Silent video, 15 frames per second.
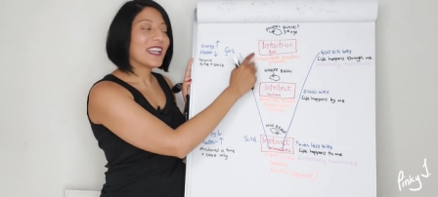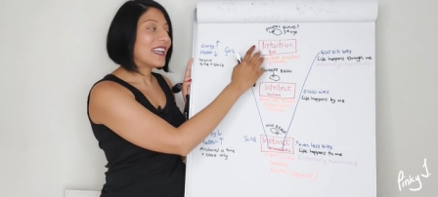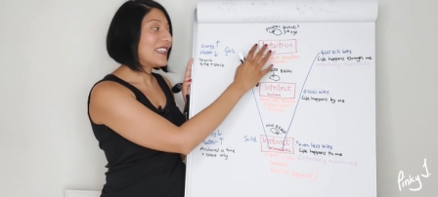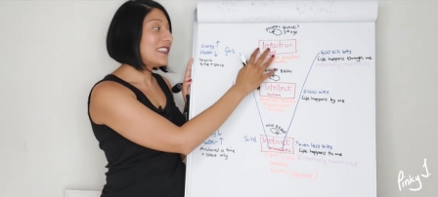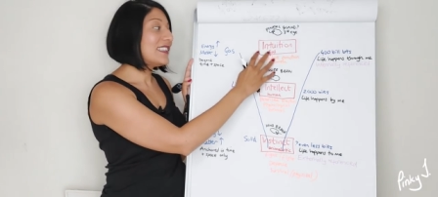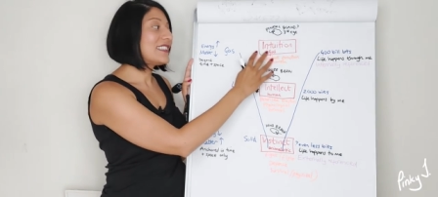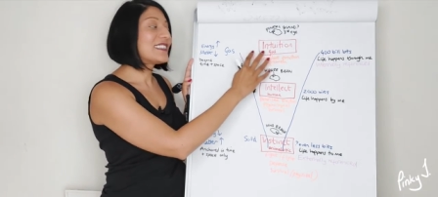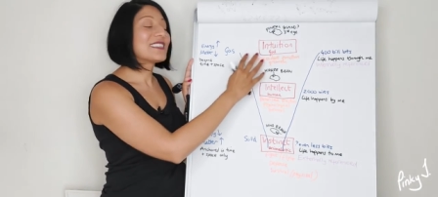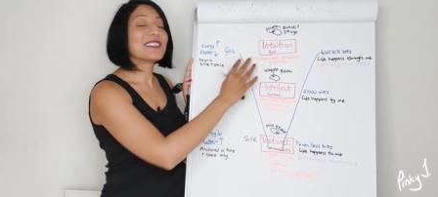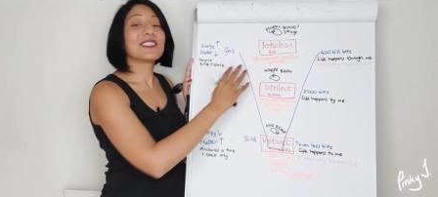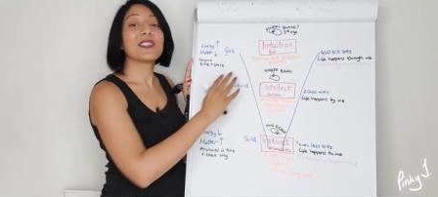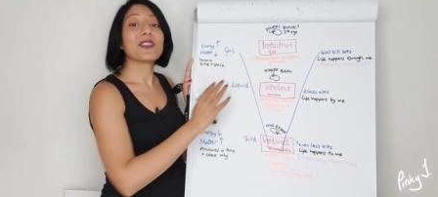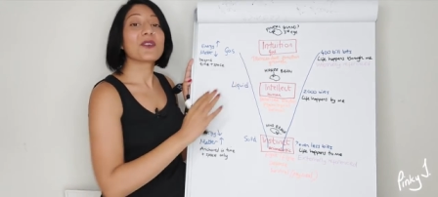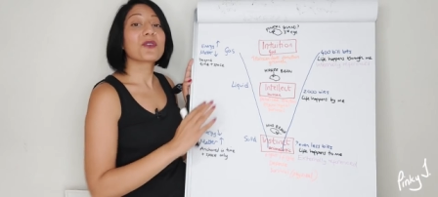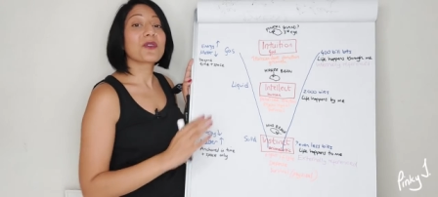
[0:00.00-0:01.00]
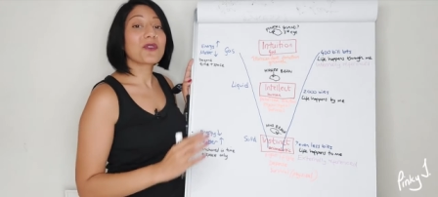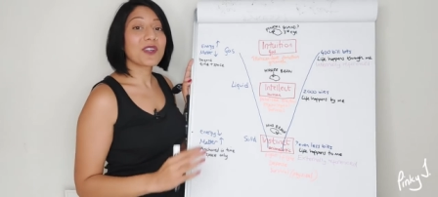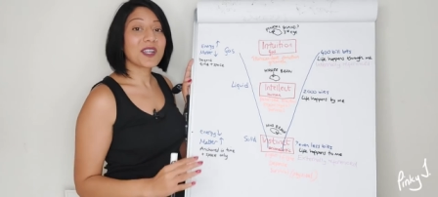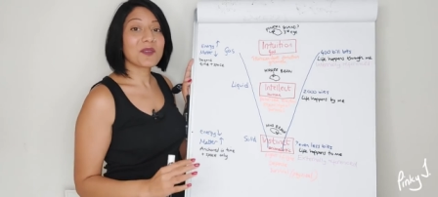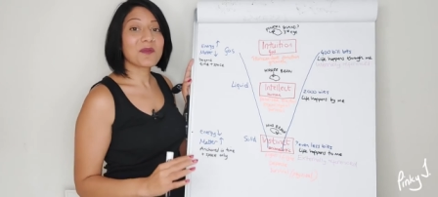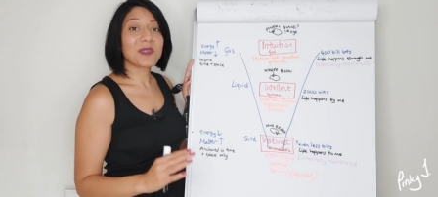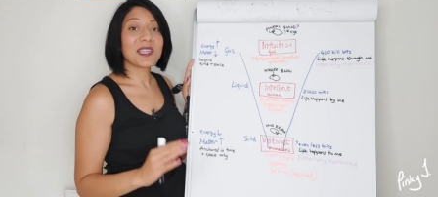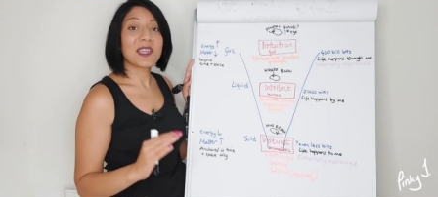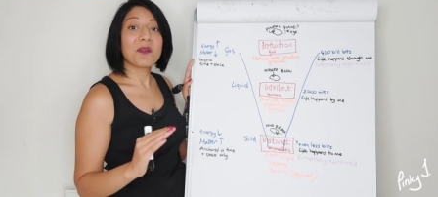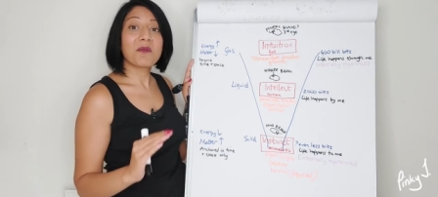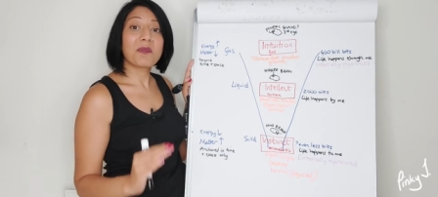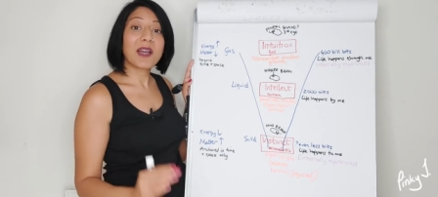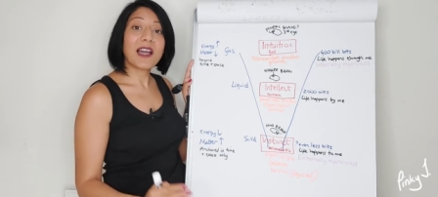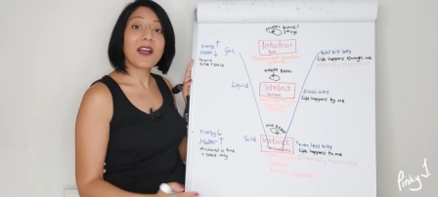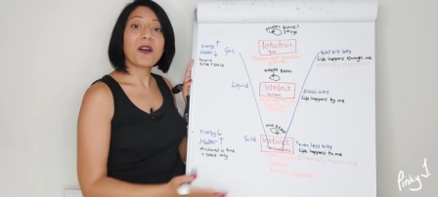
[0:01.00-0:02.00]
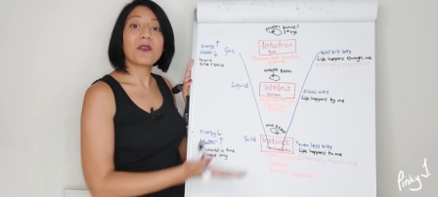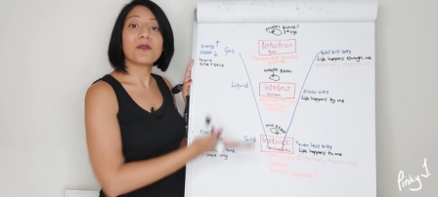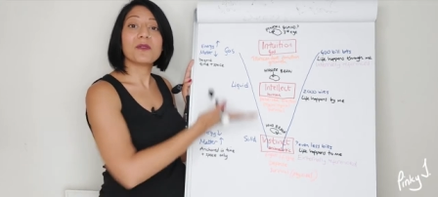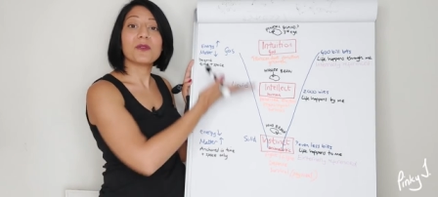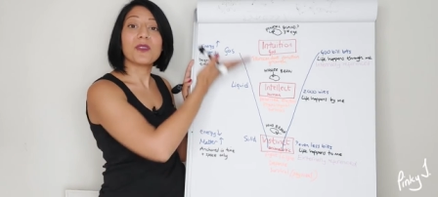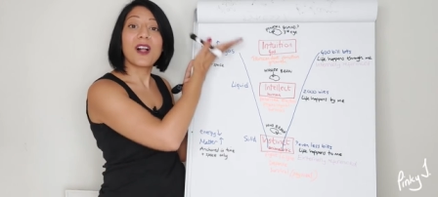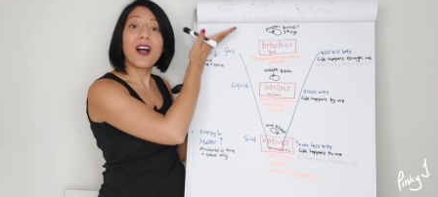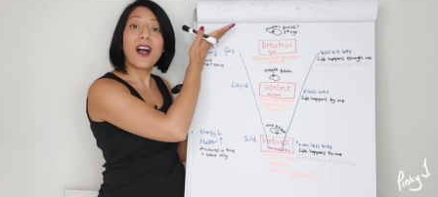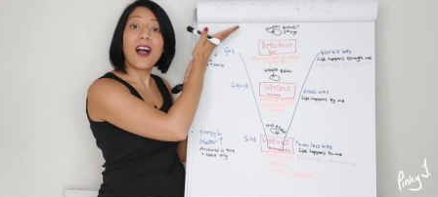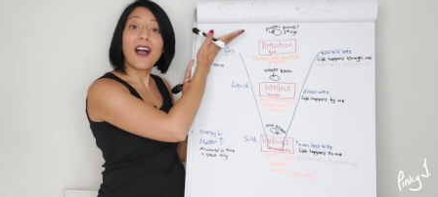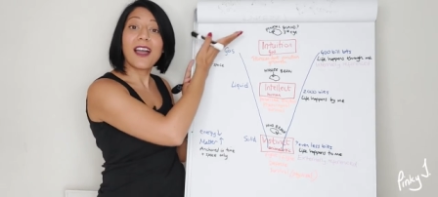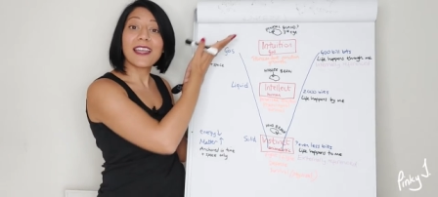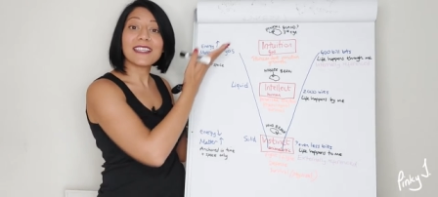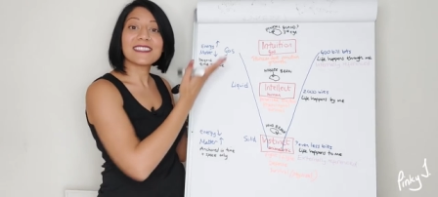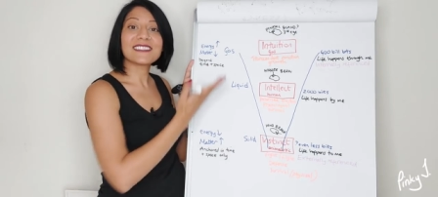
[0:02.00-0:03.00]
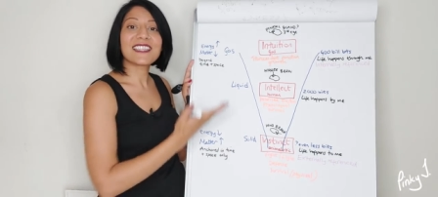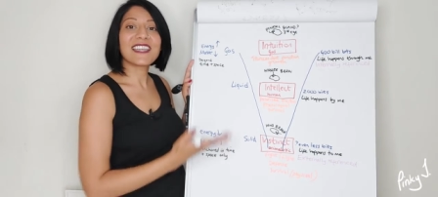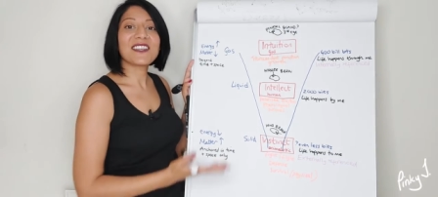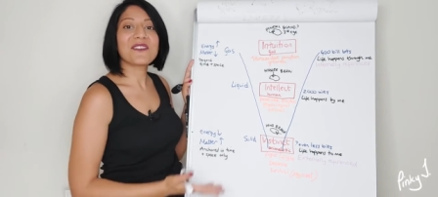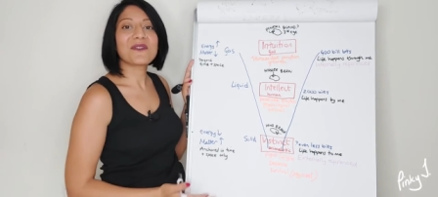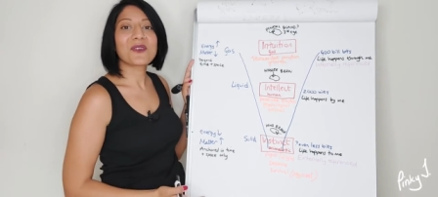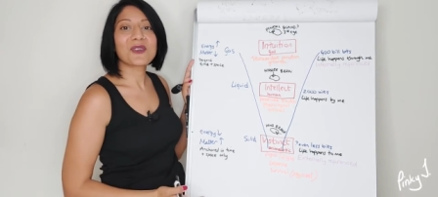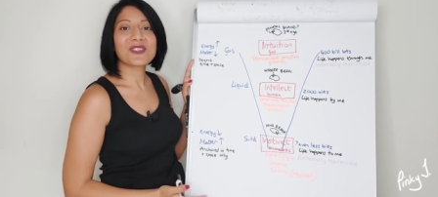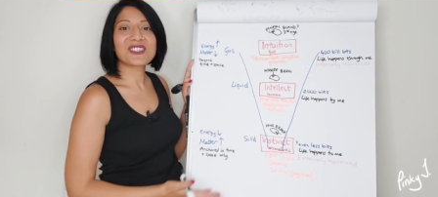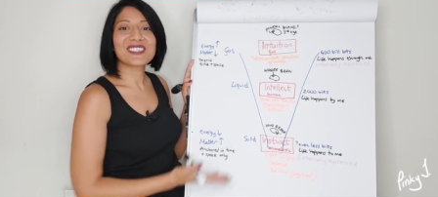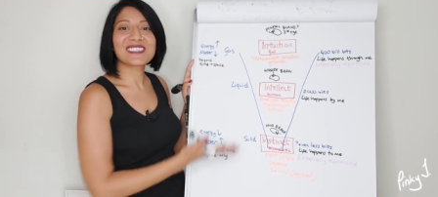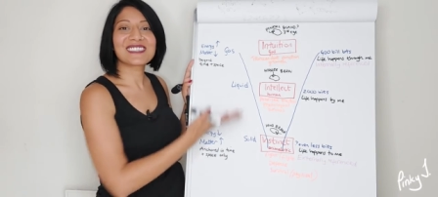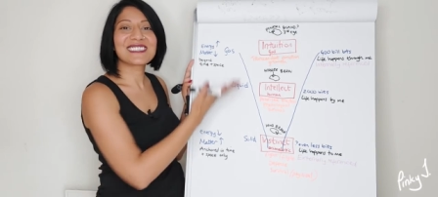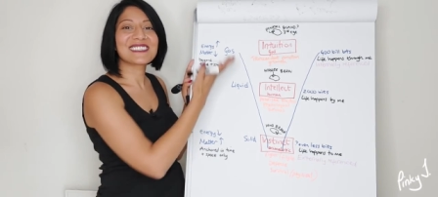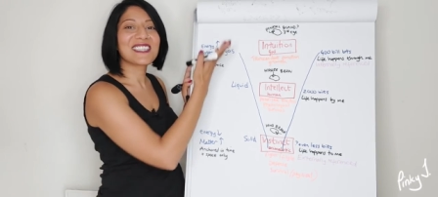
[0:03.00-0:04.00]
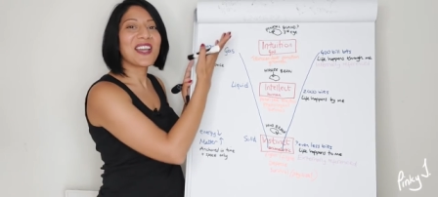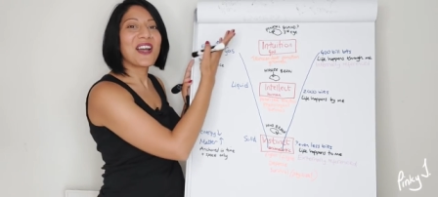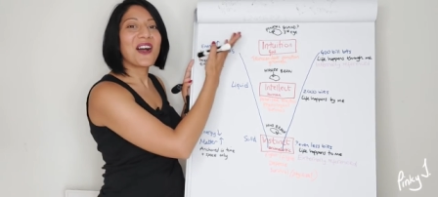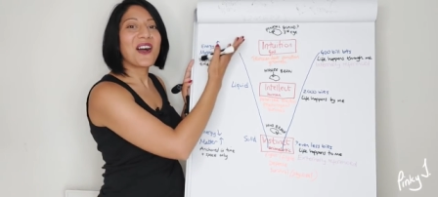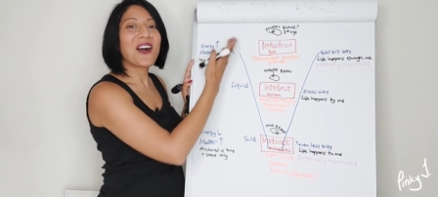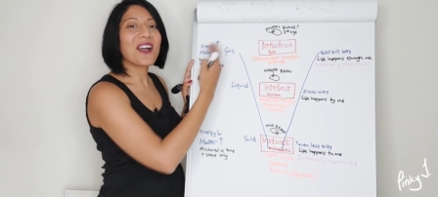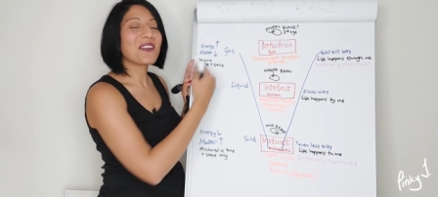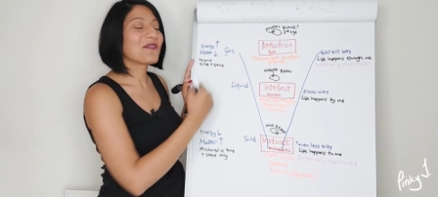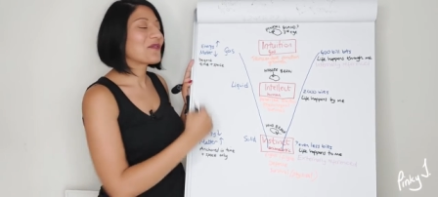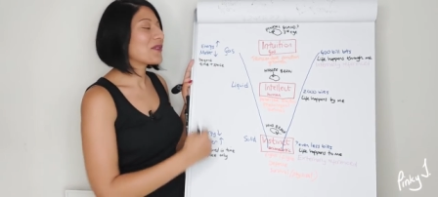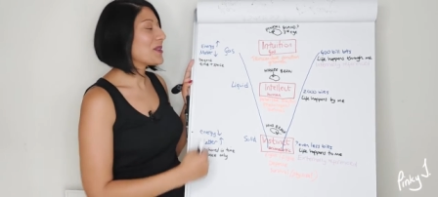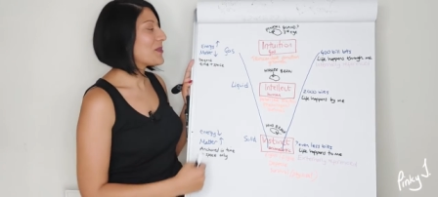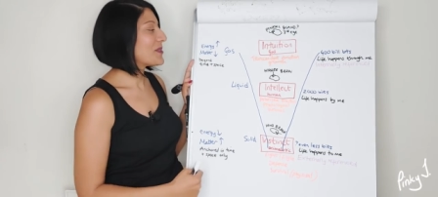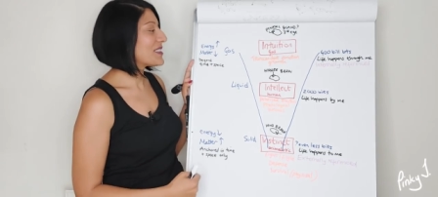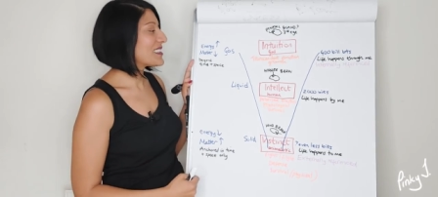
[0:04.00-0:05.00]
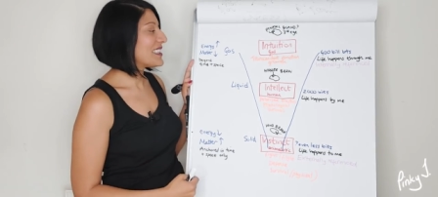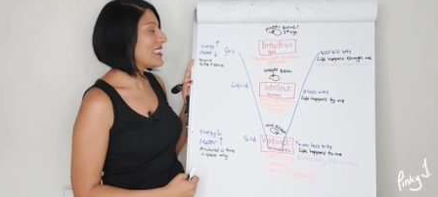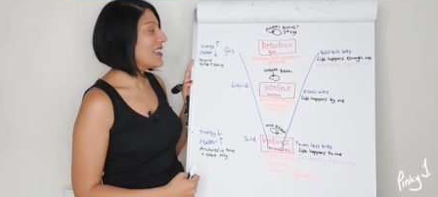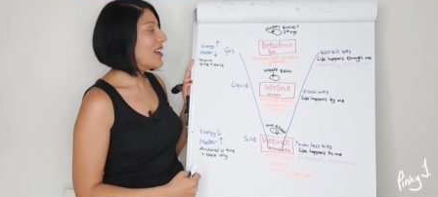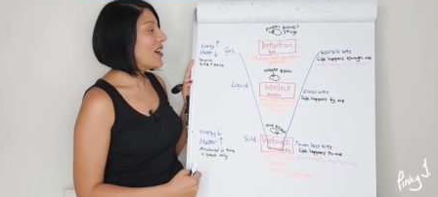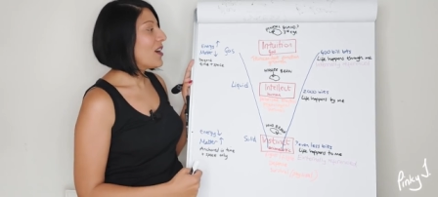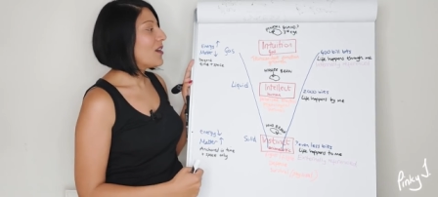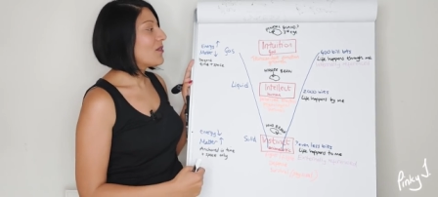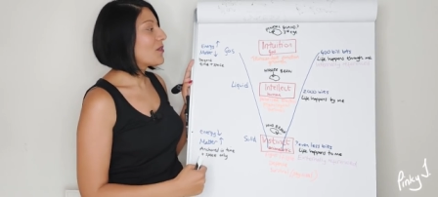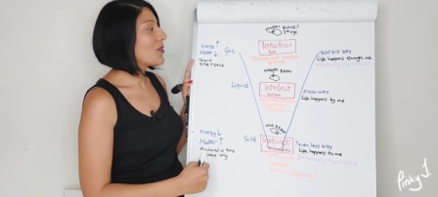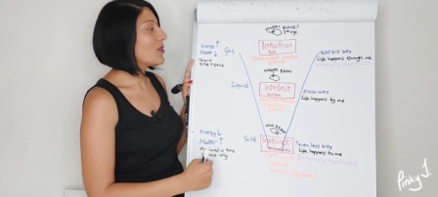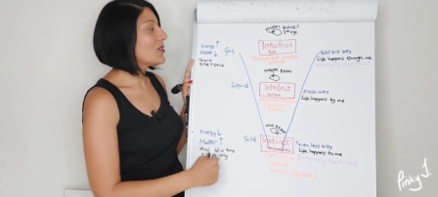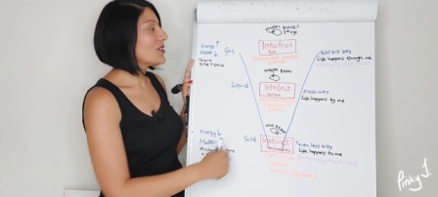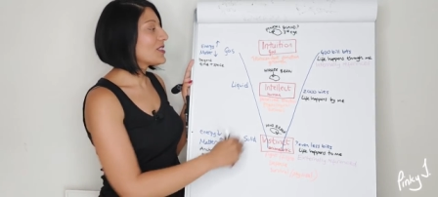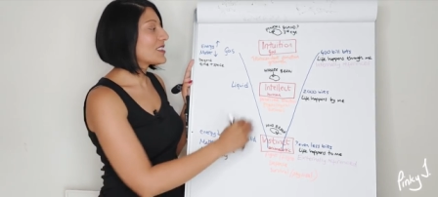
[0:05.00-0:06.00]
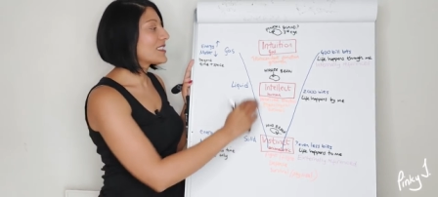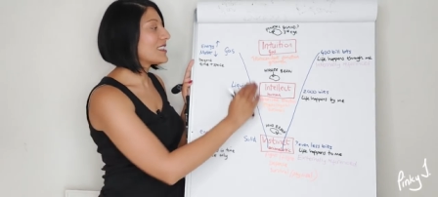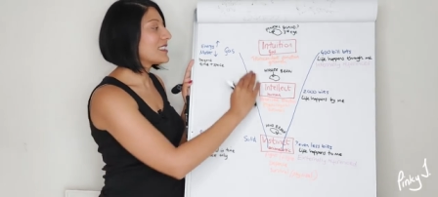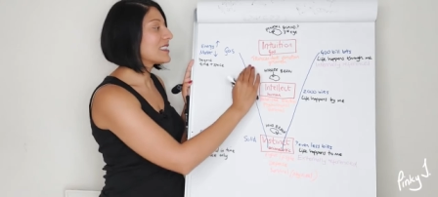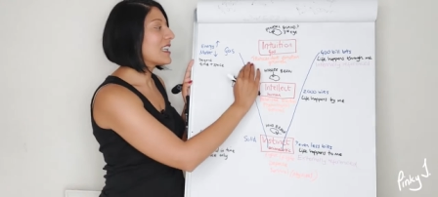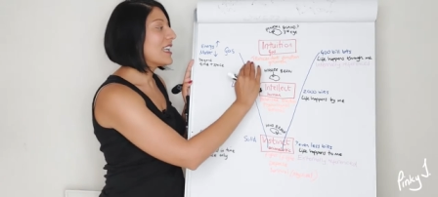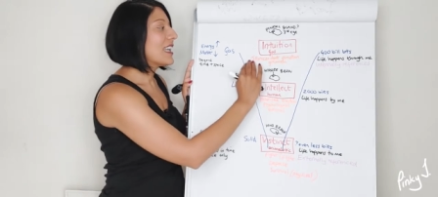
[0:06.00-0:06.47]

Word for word: And this is an incredibly powerful, high state of consciousness, high frequency of consciousness